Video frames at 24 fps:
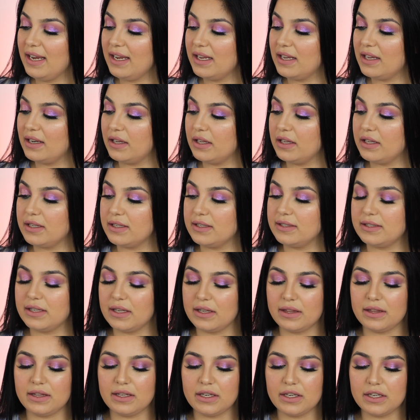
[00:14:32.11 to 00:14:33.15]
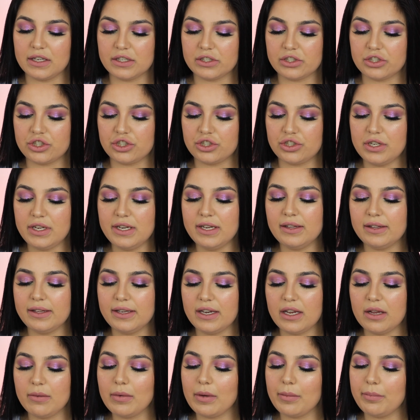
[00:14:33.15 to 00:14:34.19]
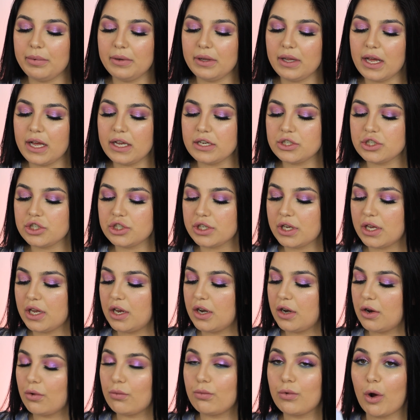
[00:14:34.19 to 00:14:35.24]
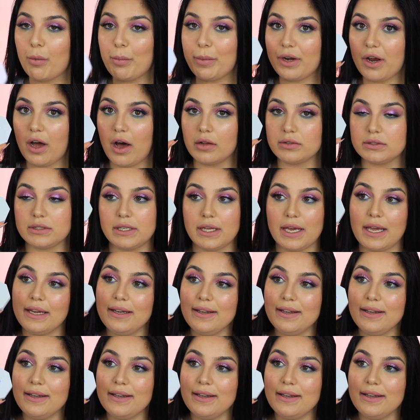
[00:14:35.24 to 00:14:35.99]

It is the Sheglam blush in Roman Holiday.